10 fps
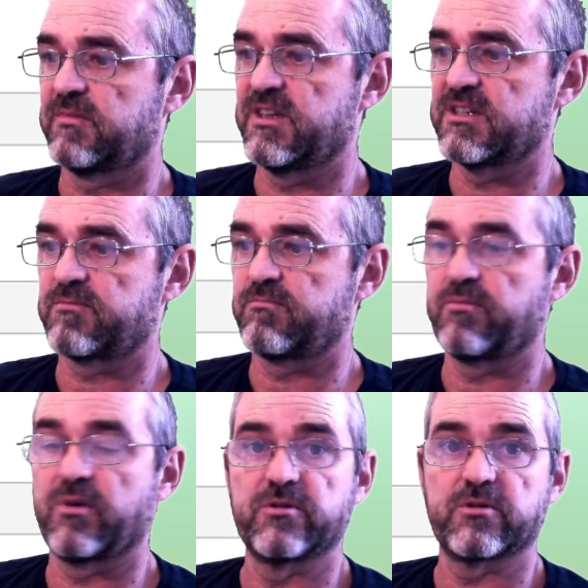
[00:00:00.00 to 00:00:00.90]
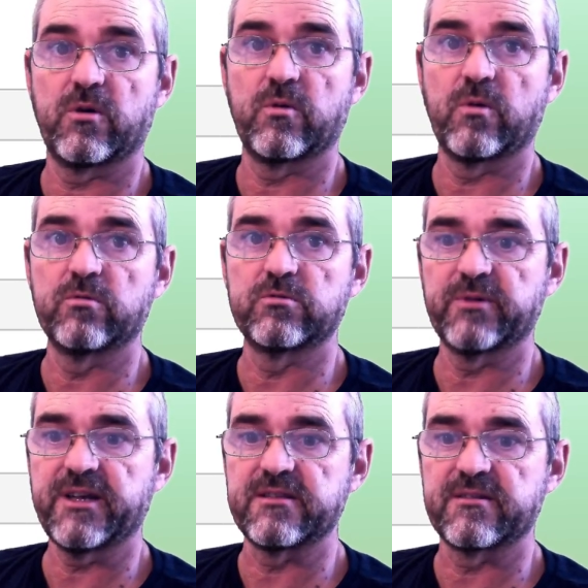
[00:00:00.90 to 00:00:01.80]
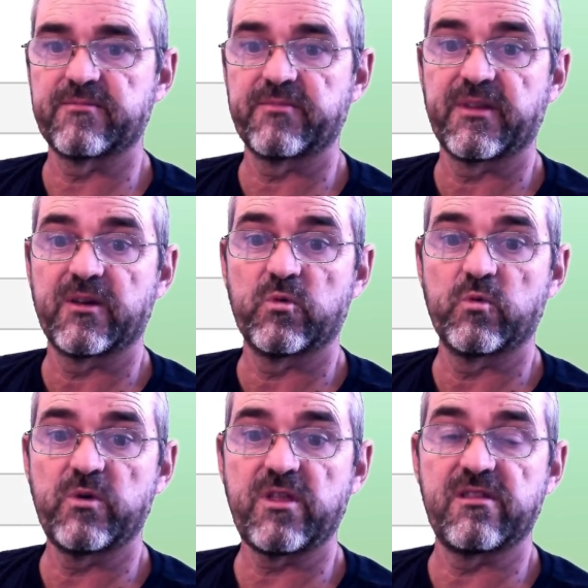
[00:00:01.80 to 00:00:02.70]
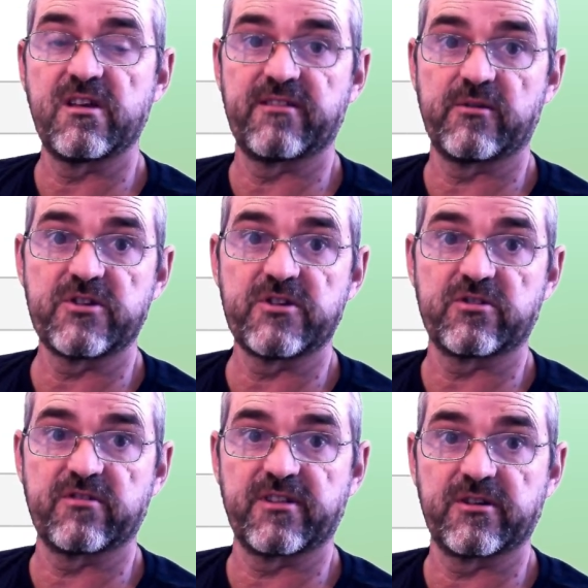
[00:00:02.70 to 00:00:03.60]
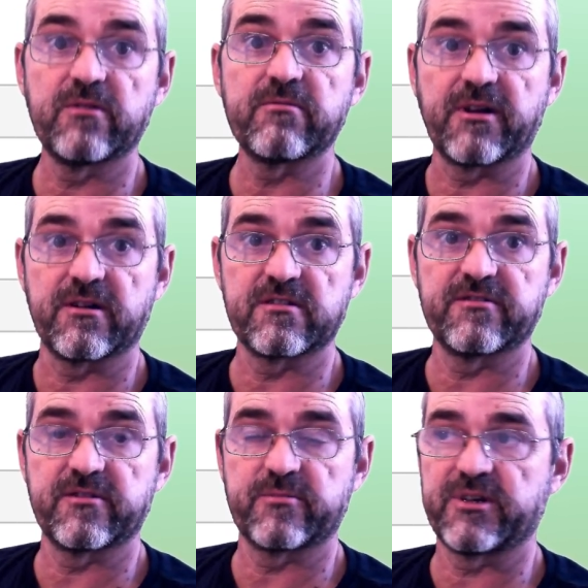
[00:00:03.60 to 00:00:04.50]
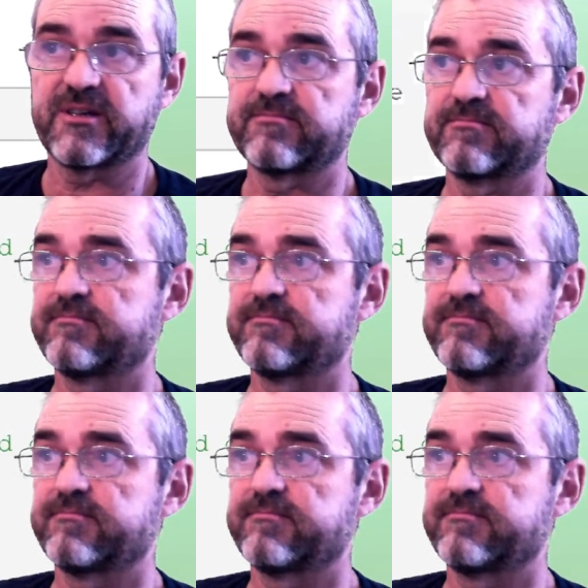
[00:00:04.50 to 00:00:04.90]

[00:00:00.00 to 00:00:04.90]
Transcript: this 0.0028 with the evaluation of the non-recursive formula,